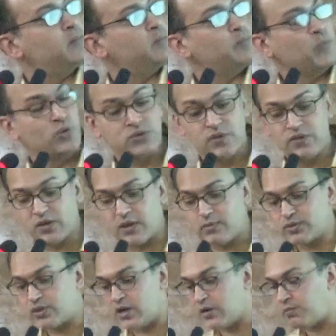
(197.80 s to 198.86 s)
most of the
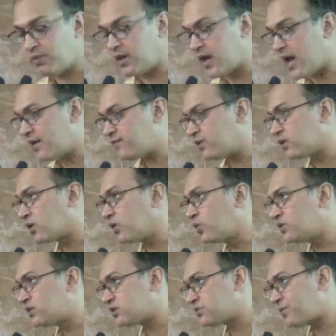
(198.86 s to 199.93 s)
chemotherapy have
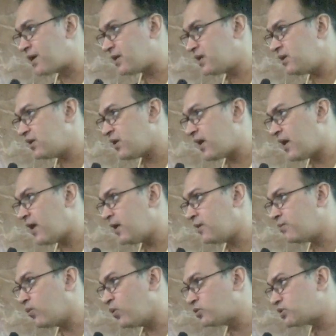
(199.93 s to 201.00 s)
included cisplatin, and
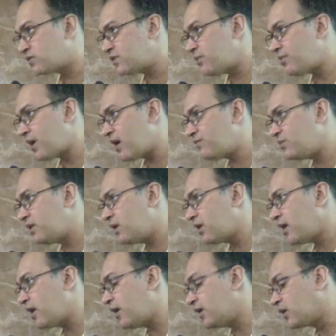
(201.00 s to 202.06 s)
most of them have been
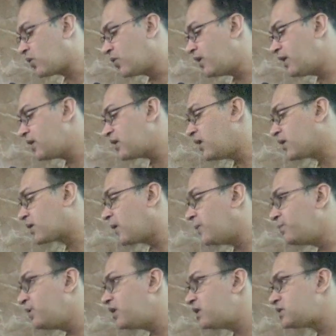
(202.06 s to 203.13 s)
including a
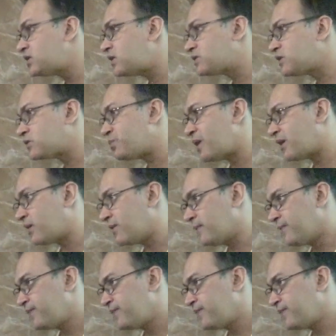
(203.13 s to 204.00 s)
combination of cisplatin.